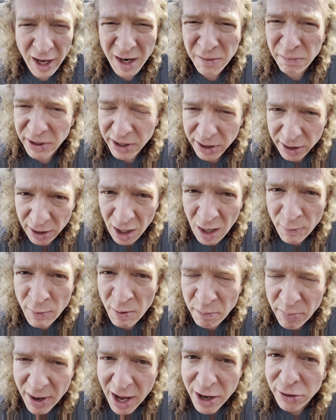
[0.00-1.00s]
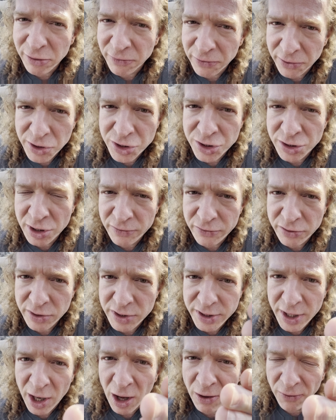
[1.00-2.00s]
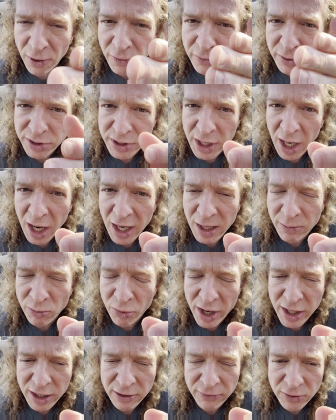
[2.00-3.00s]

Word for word: and become a better version of yourself over time, right?